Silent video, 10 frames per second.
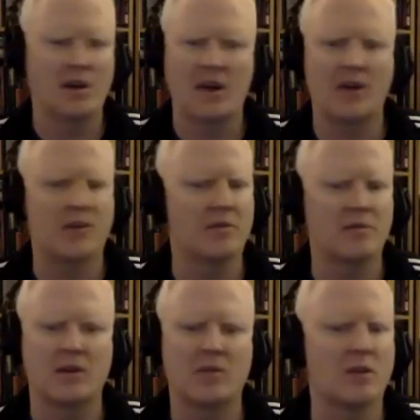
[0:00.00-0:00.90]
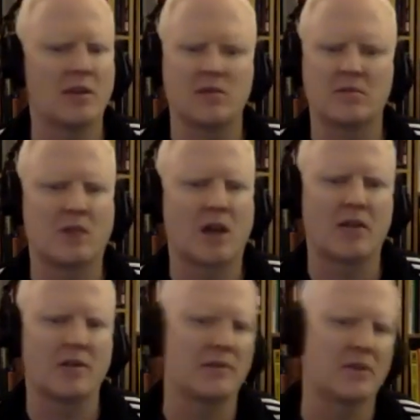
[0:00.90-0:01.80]
"I don't, what do you? I
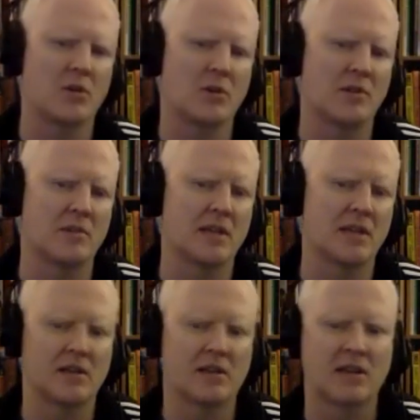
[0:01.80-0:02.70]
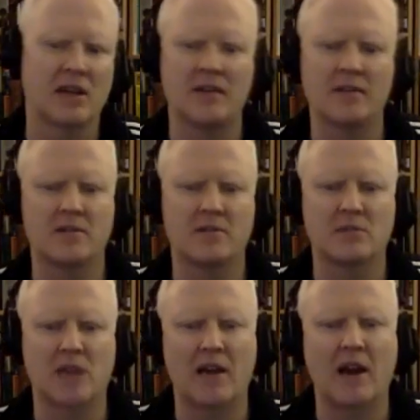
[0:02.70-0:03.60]
don't even know what you mean." And
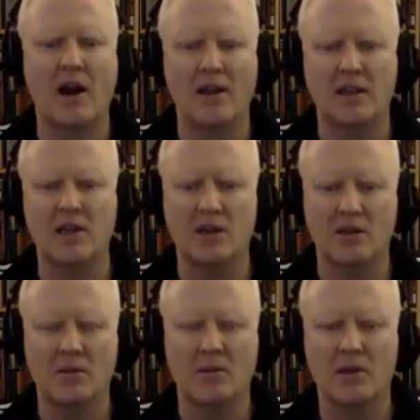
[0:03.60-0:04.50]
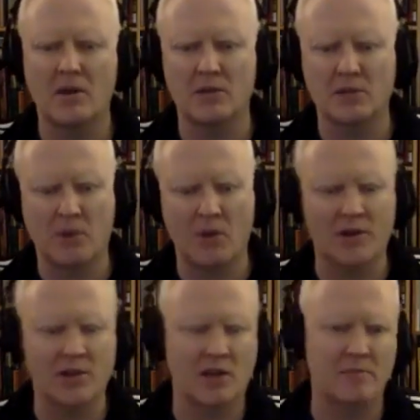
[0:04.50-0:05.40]
I think it was in part
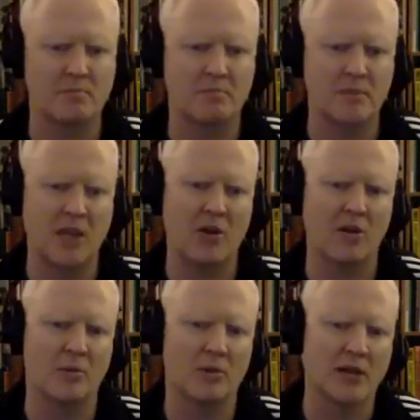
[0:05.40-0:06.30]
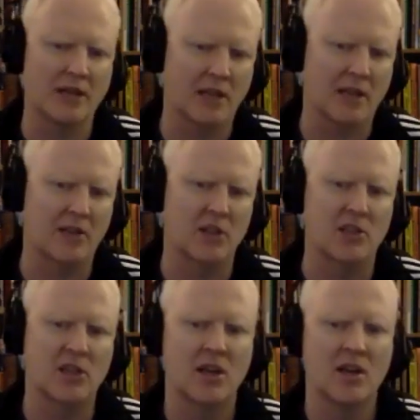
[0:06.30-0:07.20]
because I'm terrible at like
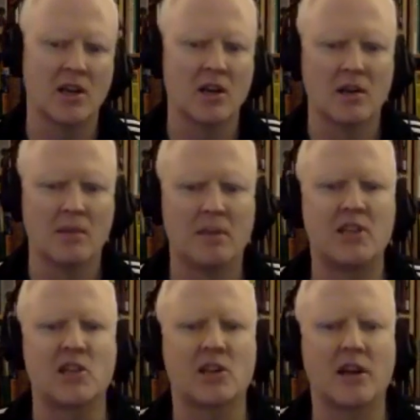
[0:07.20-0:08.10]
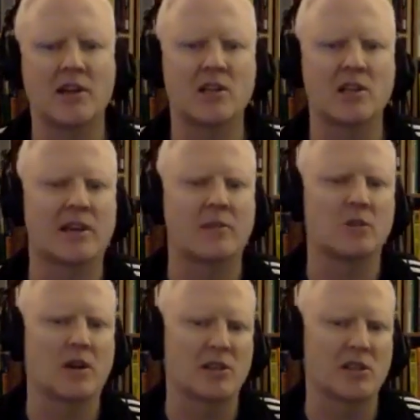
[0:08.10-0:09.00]
just pitching an idea like I'm
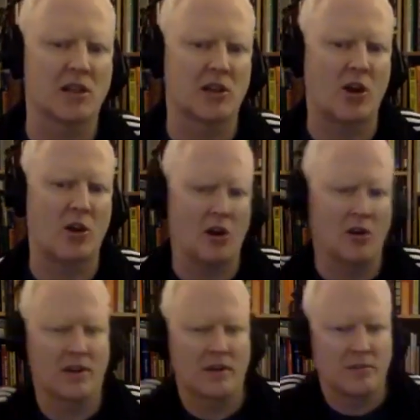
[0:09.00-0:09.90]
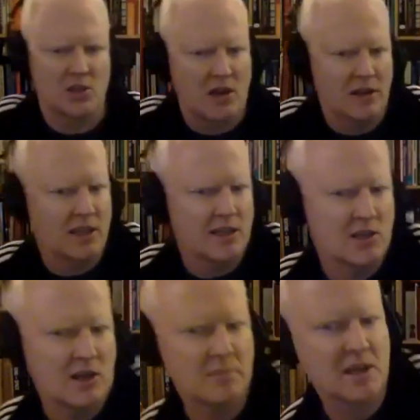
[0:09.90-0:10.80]
trying to sell a car. Like I'm just not.
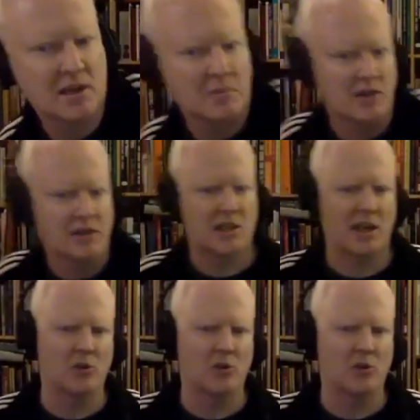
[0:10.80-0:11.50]
That's not me. I'm not that